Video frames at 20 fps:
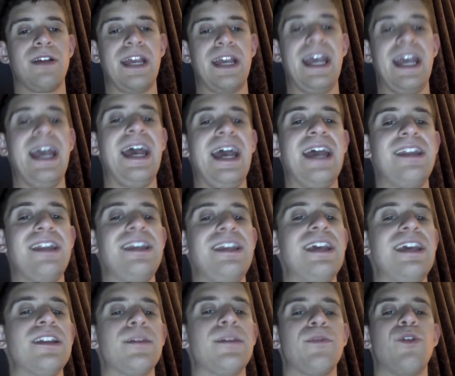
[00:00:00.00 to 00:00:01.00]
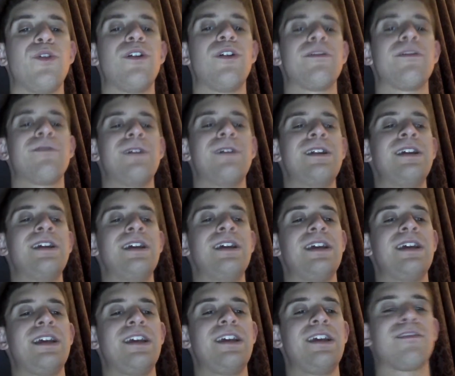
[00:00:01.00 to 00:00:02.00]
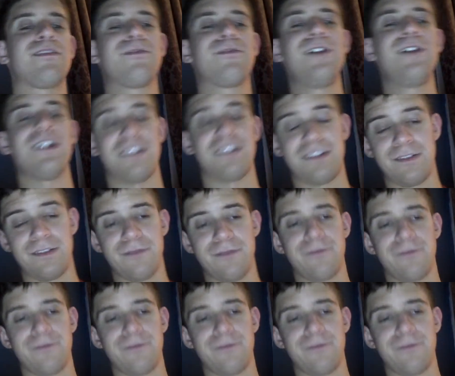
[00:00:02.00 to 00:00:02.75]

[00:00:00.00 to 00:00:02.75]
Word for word: and he ended up offering his fist